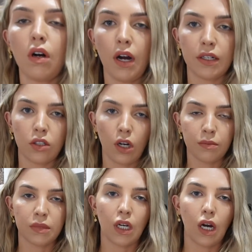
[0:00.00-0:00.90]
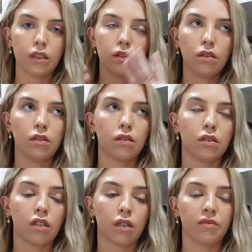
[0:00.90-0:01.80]
All right, I'm done,
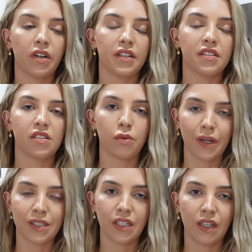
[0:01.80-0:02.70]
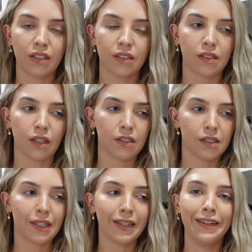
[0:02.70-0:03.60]
and I'm very sweaty and
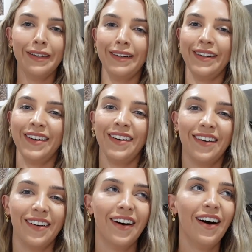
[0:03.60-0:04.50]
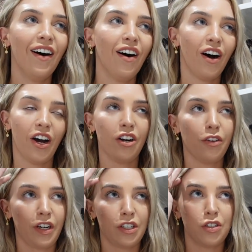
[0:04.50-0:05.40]
disgusting. I don't know
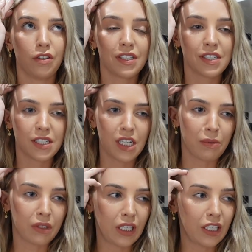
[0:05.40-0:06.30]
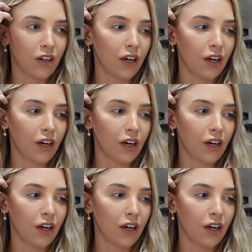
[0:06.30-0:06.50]
if I can do the rest of the deep cleaning,